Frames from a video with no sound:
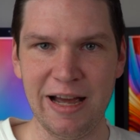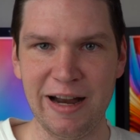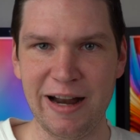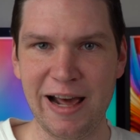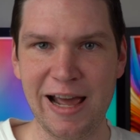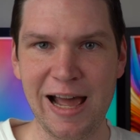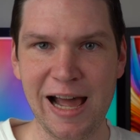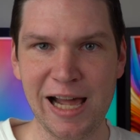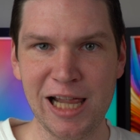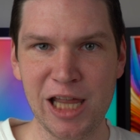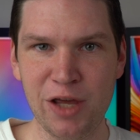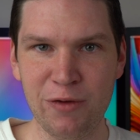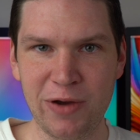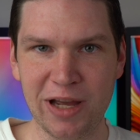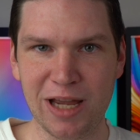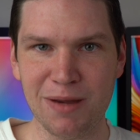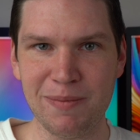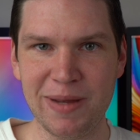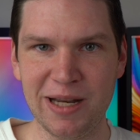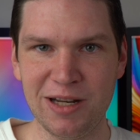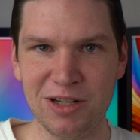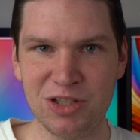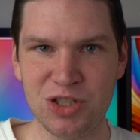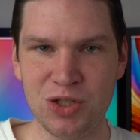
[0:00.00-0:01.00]
And I highly
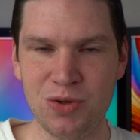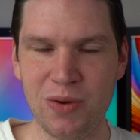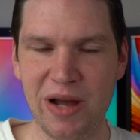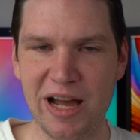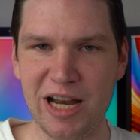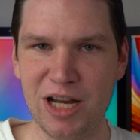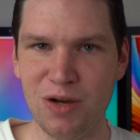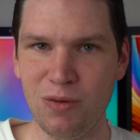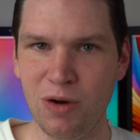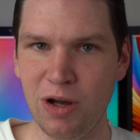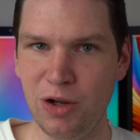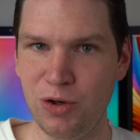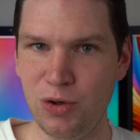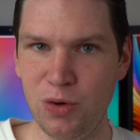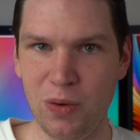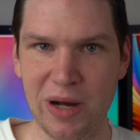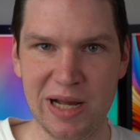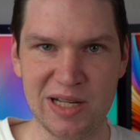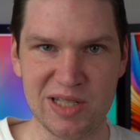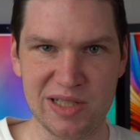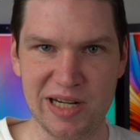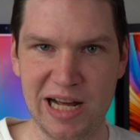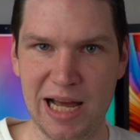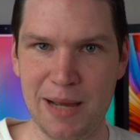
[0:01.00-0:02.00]
recommend it to anyone who
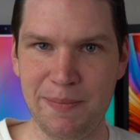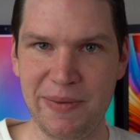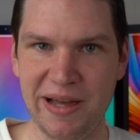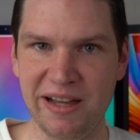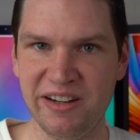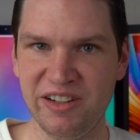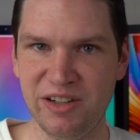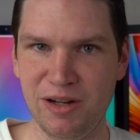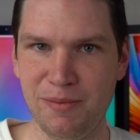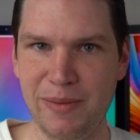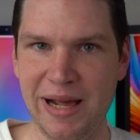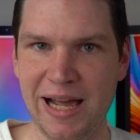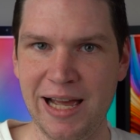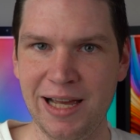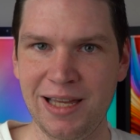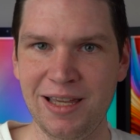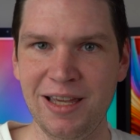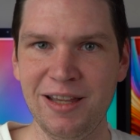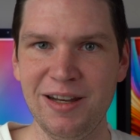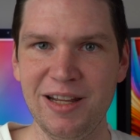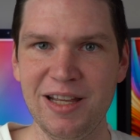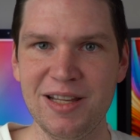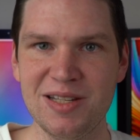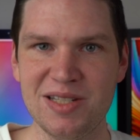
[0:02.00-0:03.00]
has an iPad and a Mac.
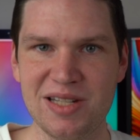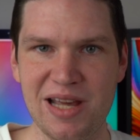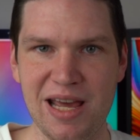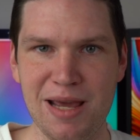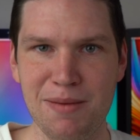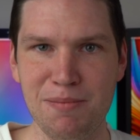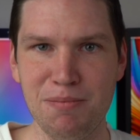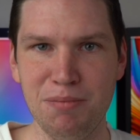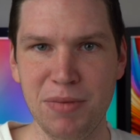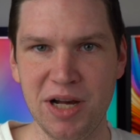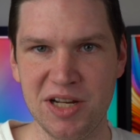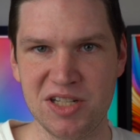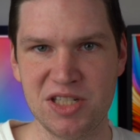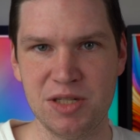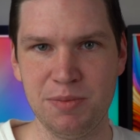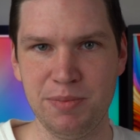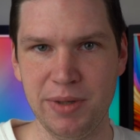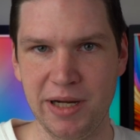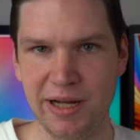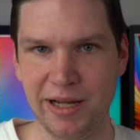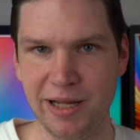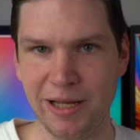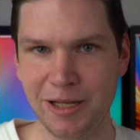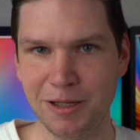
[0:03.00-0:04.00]
It is a must
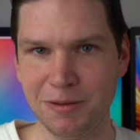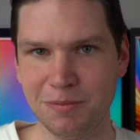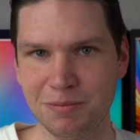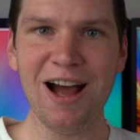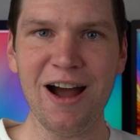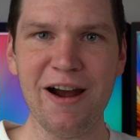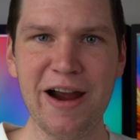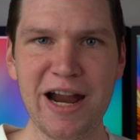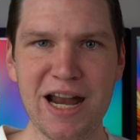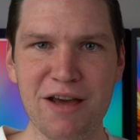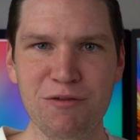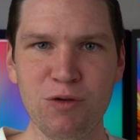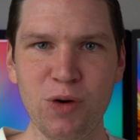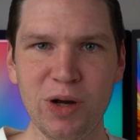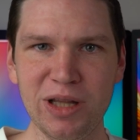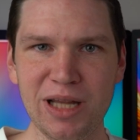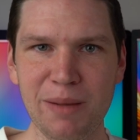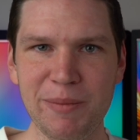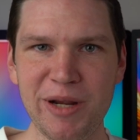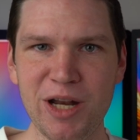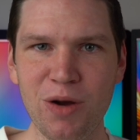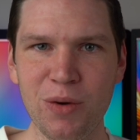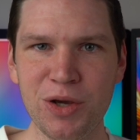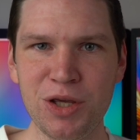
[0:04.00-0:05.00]
buy. All right, everyone,
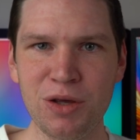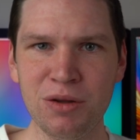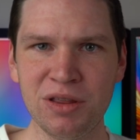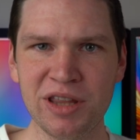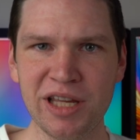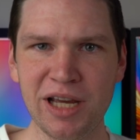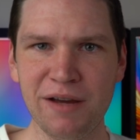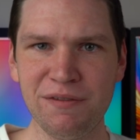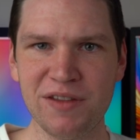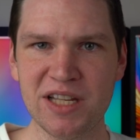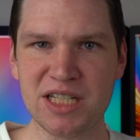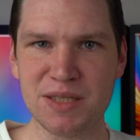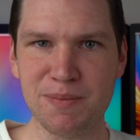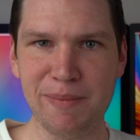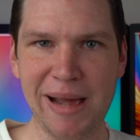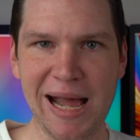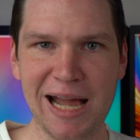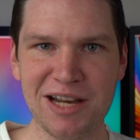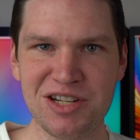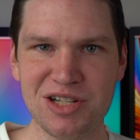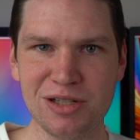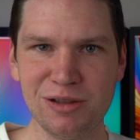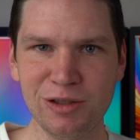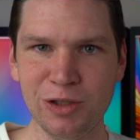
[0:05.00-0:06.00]
let me know what you think of this
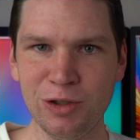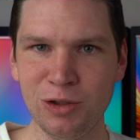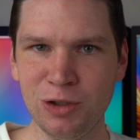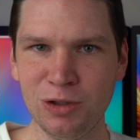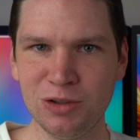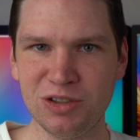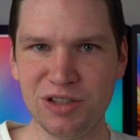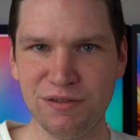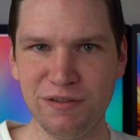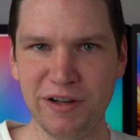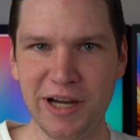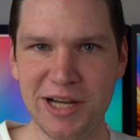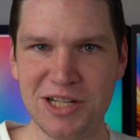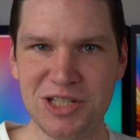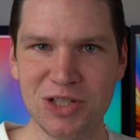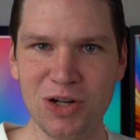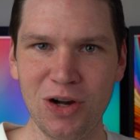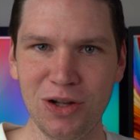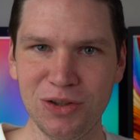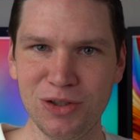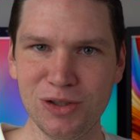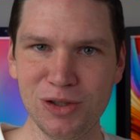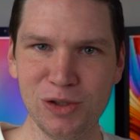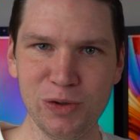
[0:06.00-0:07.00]
magic little device
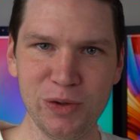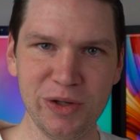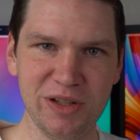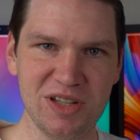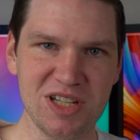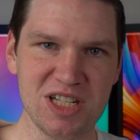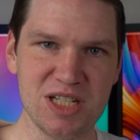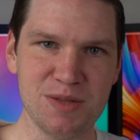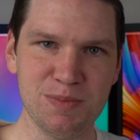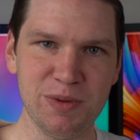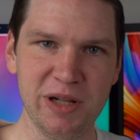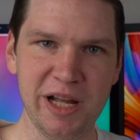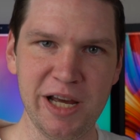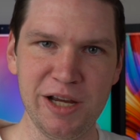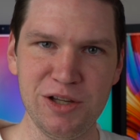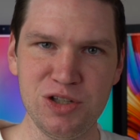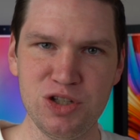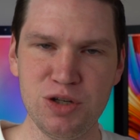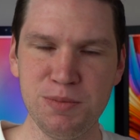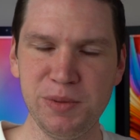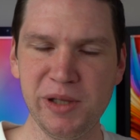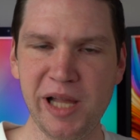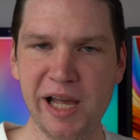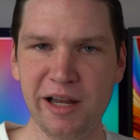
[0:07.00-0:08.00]
called the Luna Display.
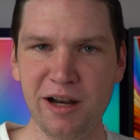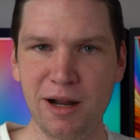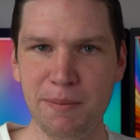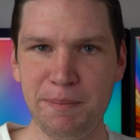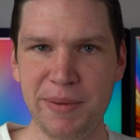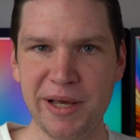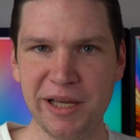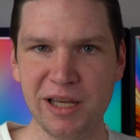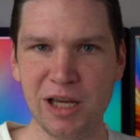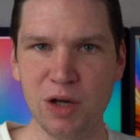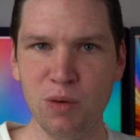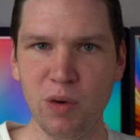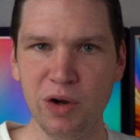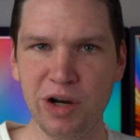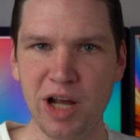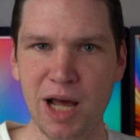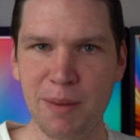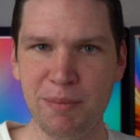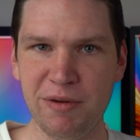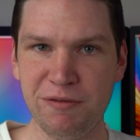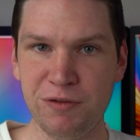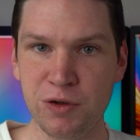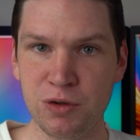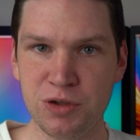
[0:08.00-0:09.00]
Do you plan on picking one
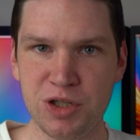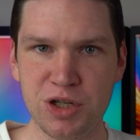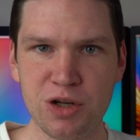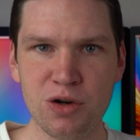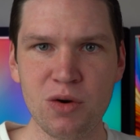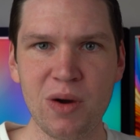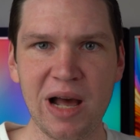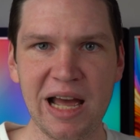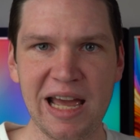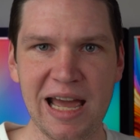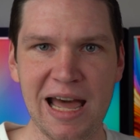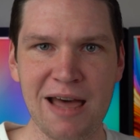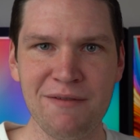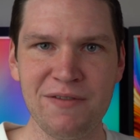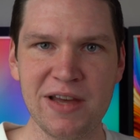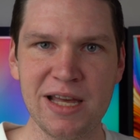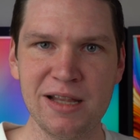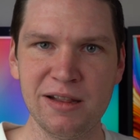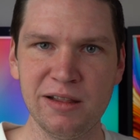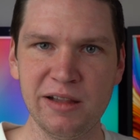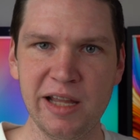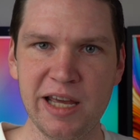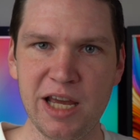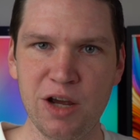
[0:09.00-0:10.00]
up? If you do, I have a
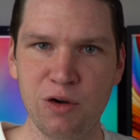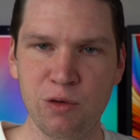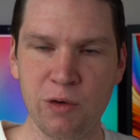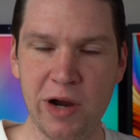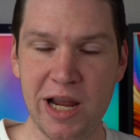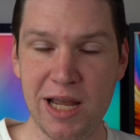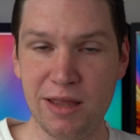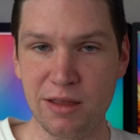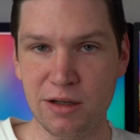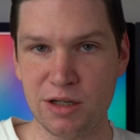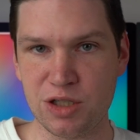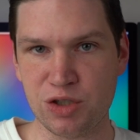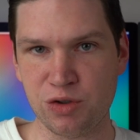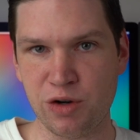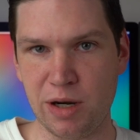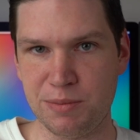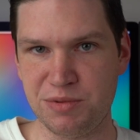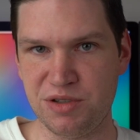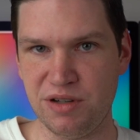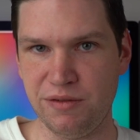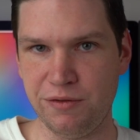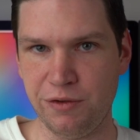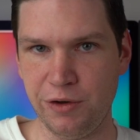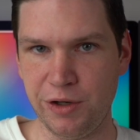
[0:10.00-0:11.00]
link right in the
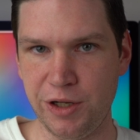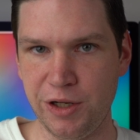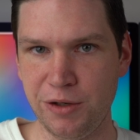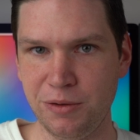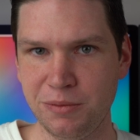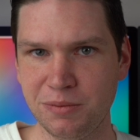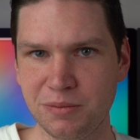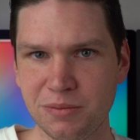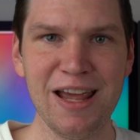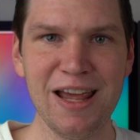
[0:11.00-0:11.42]
description for you.